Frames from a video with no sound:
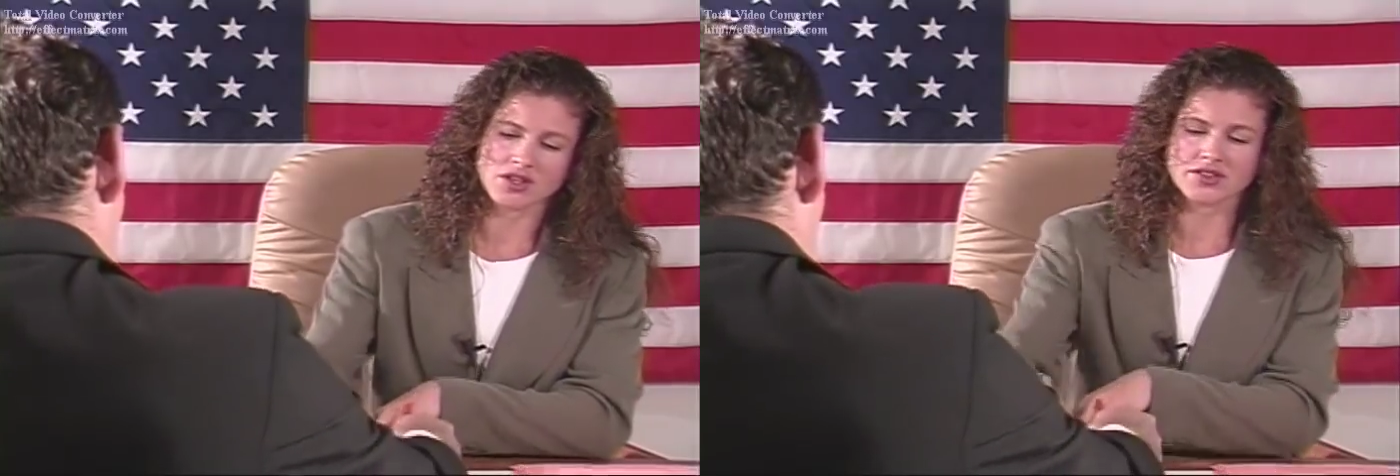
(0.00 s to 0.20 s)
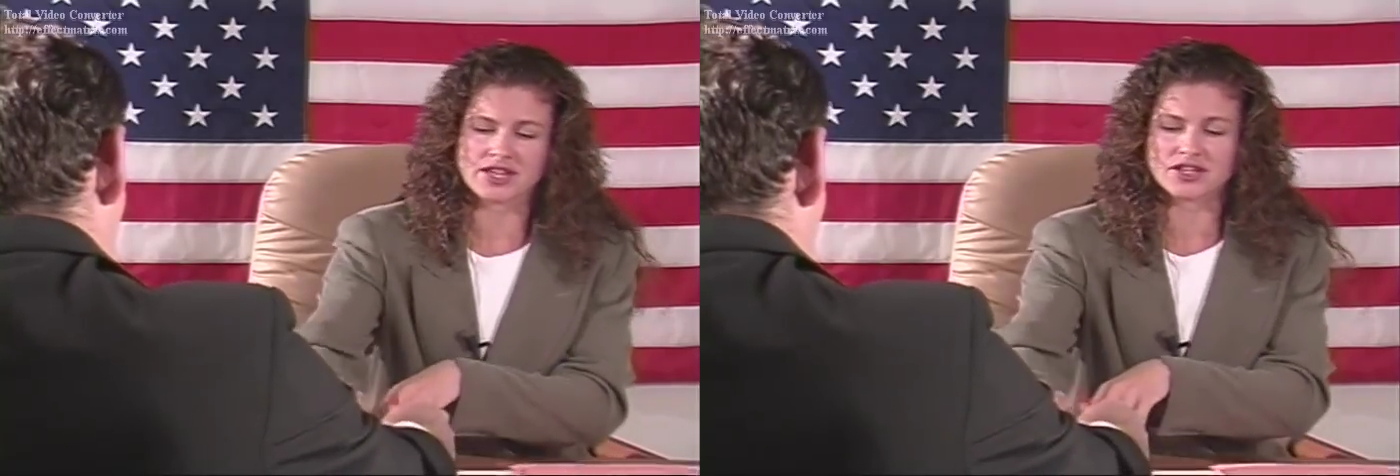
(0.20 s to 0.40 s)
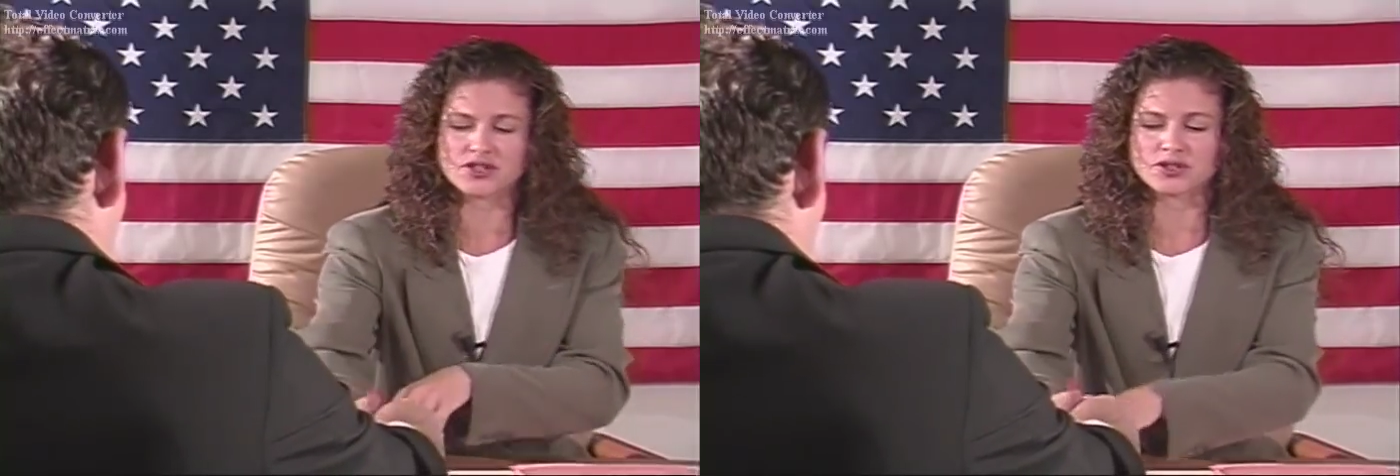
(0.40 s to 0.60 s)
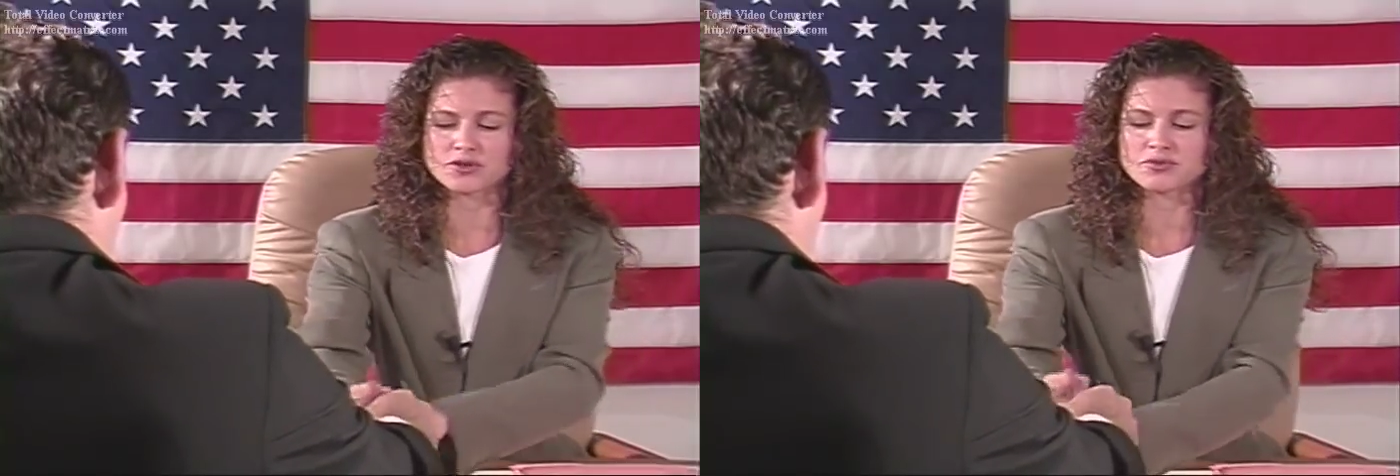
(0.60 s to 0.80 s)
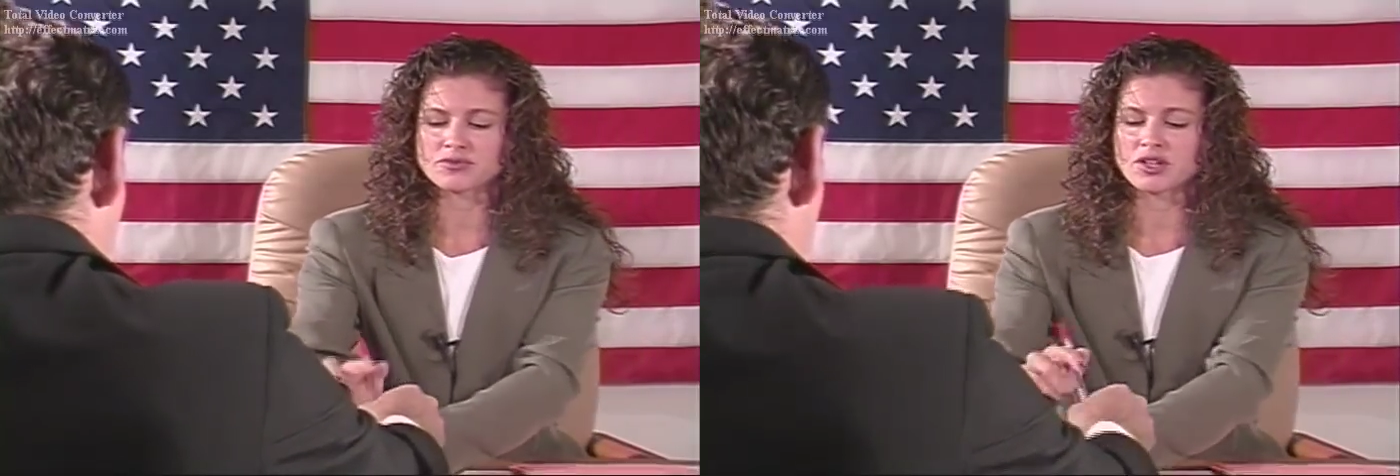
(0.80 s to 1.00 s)
Thank you.
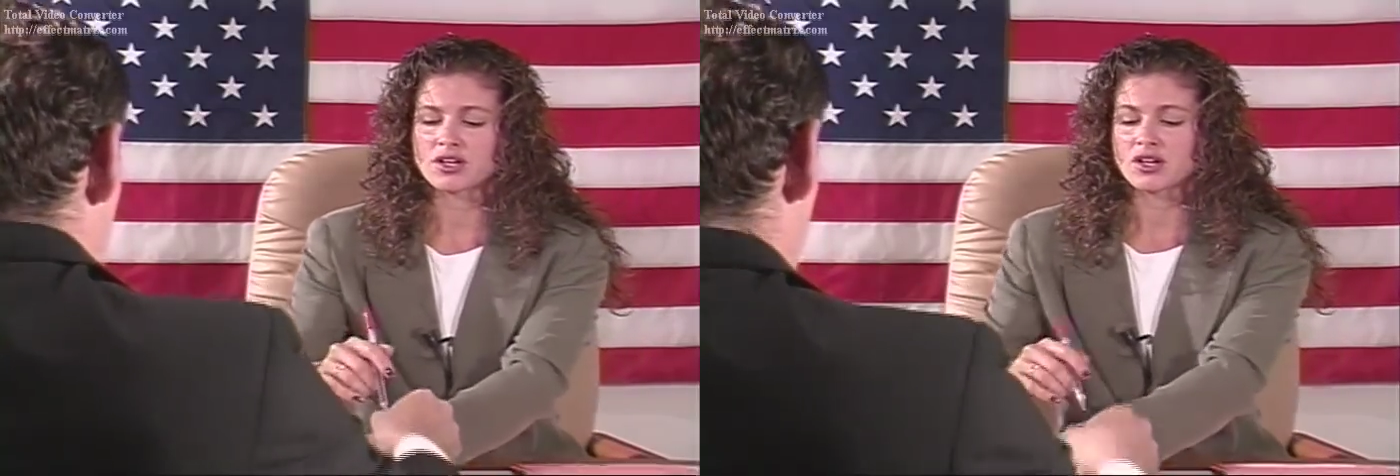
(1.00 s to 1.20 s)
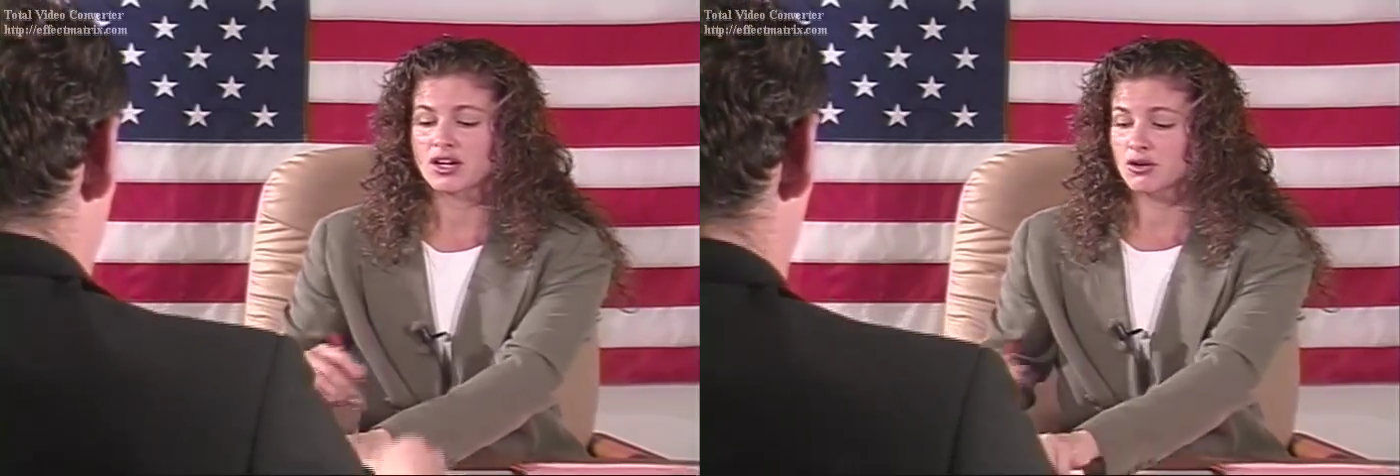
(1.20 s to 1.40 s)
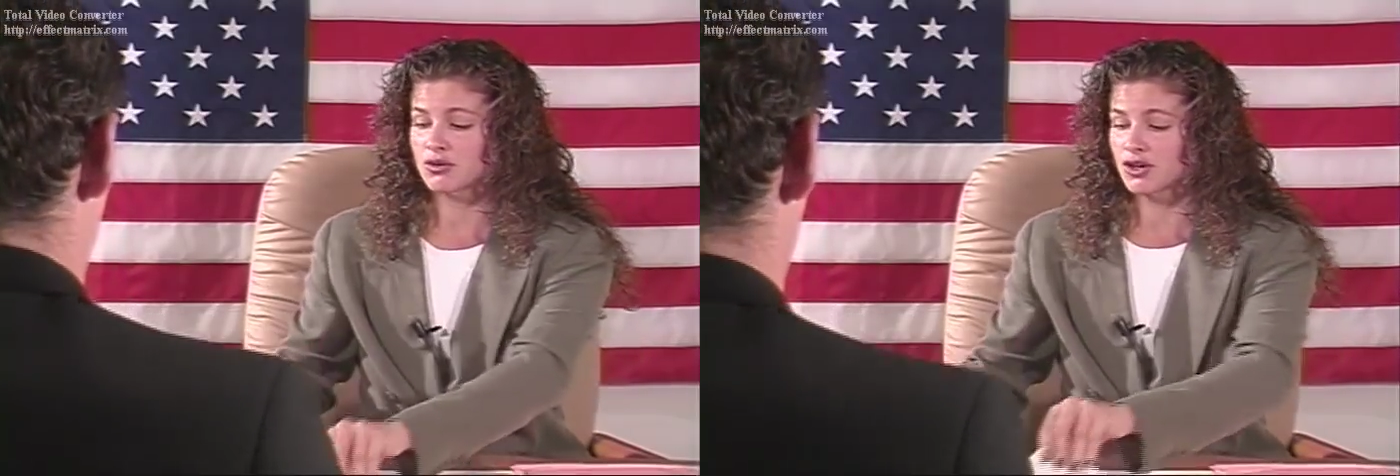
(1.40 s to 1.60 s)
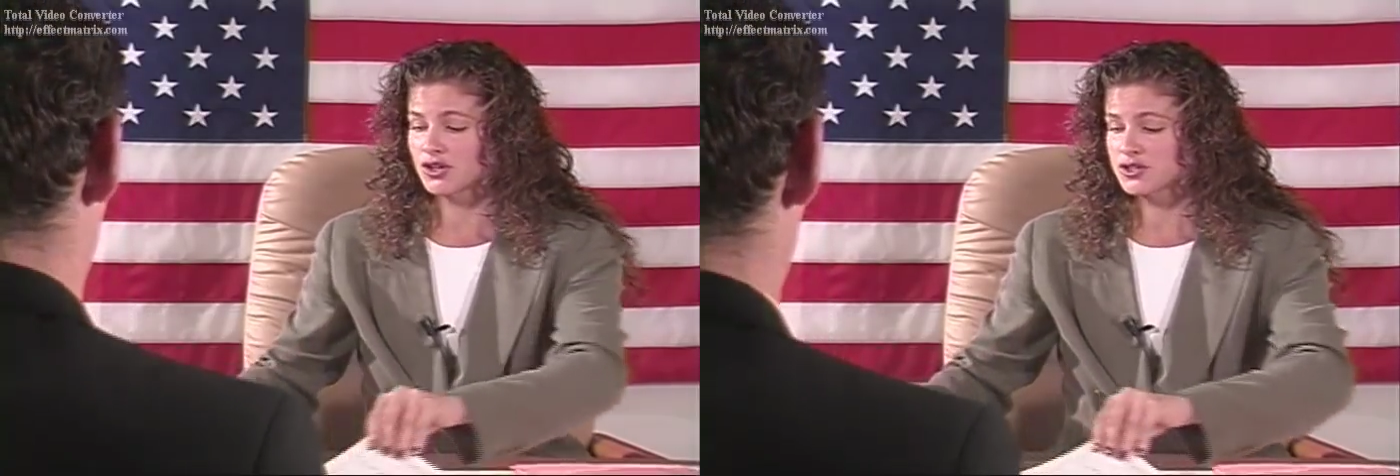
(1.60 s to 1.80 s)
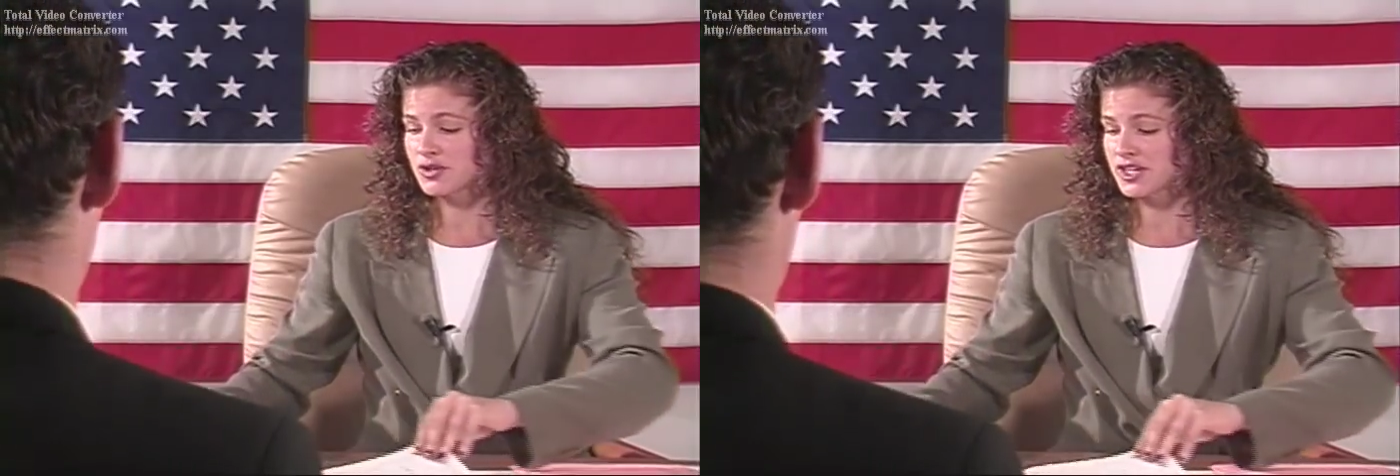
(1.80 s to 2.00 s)
I will
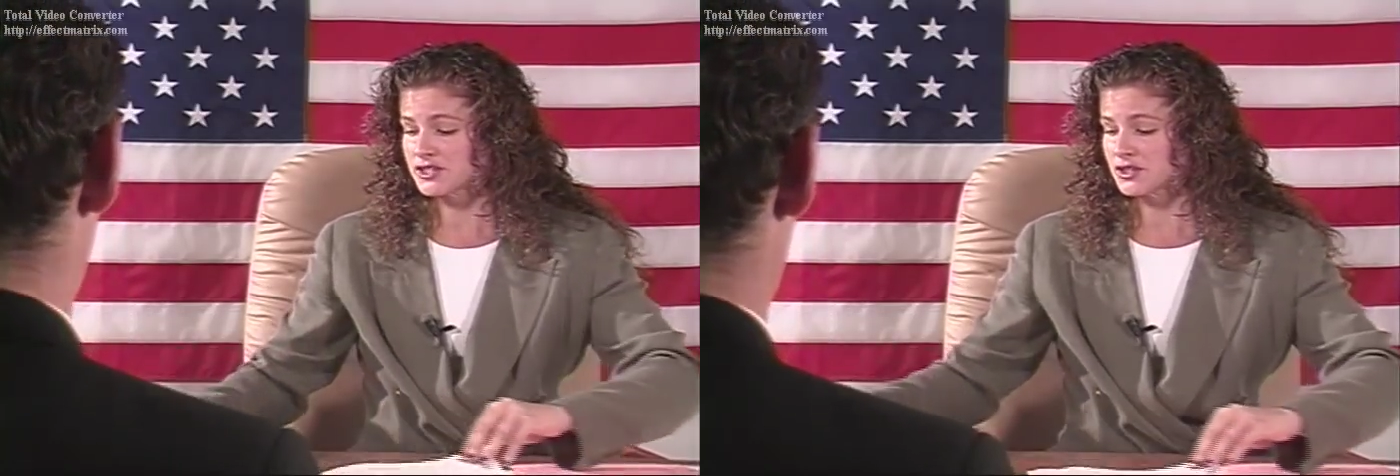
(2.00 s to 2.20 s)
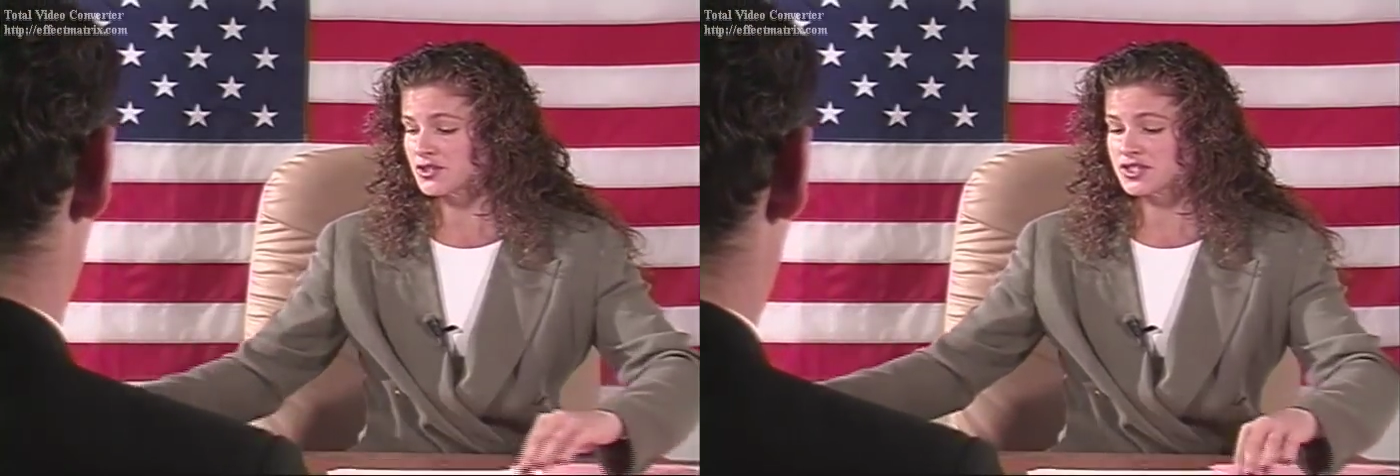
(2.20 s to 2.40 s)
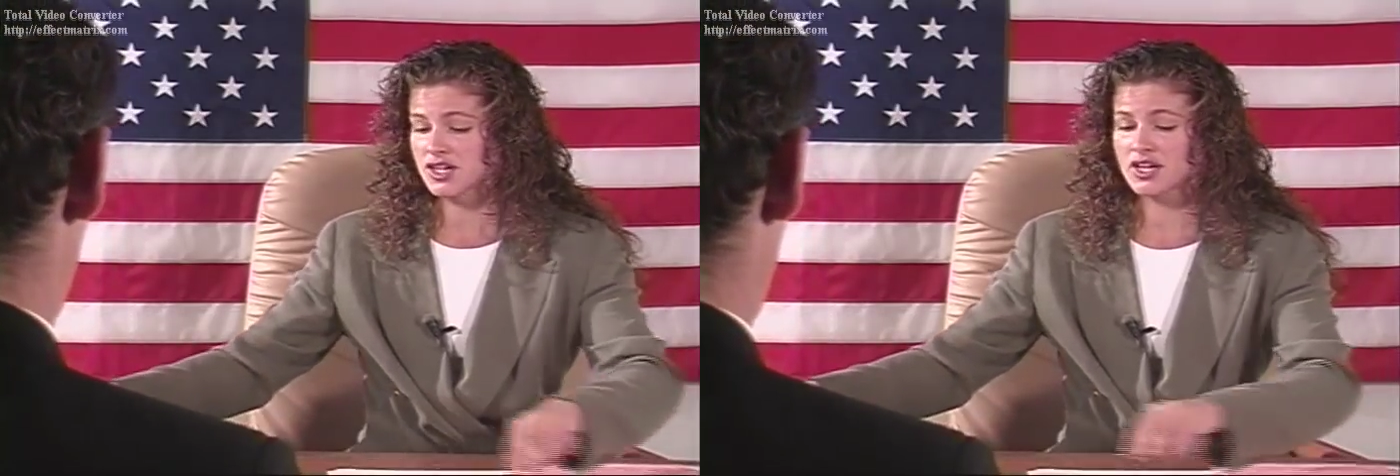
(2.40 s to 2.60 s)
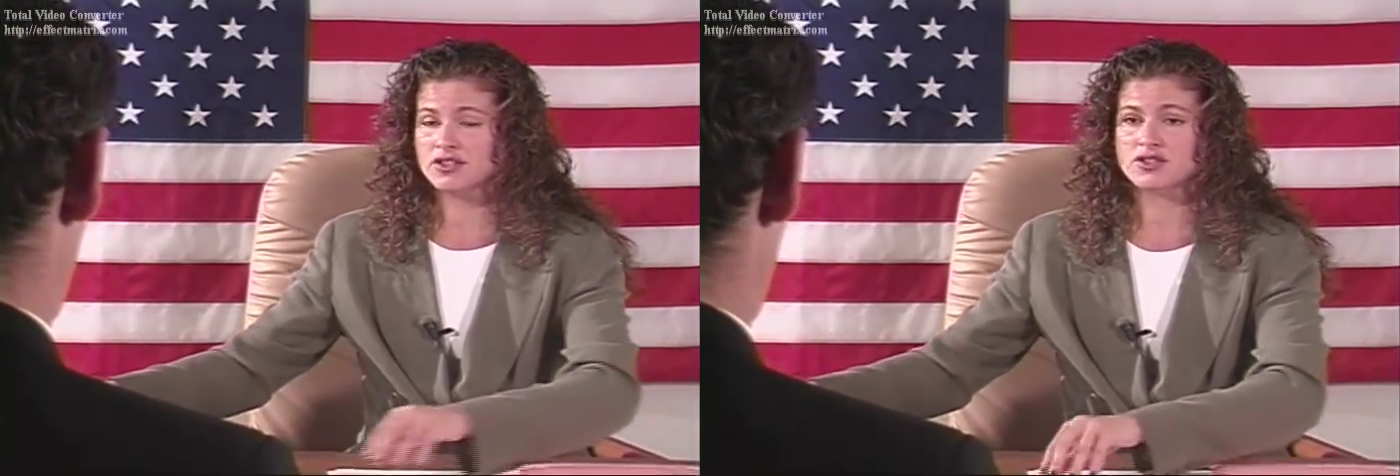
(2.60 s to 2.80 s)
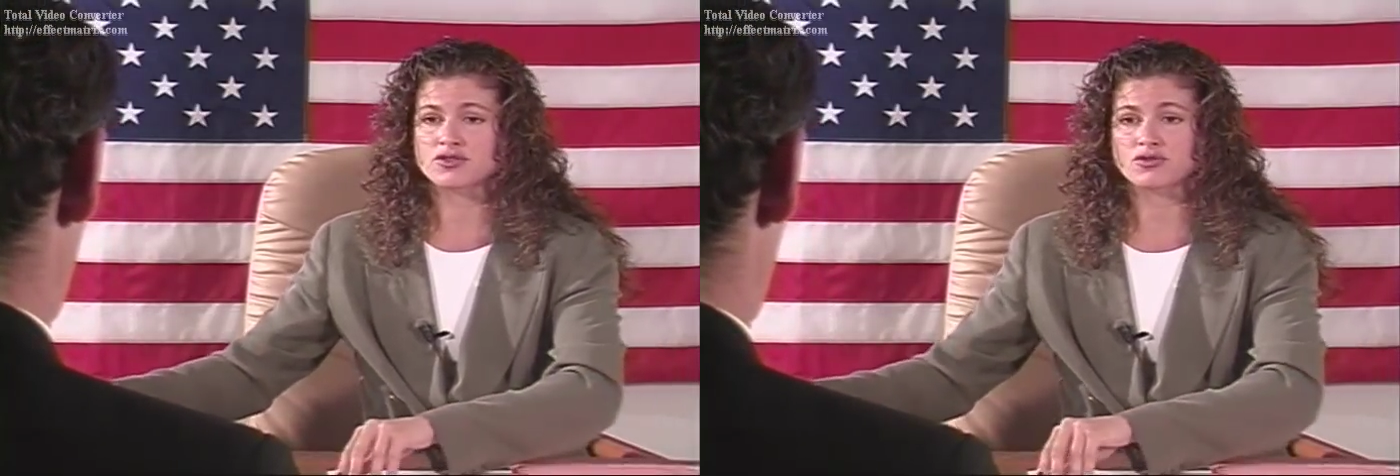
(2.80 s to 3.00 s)
also ask you to sign this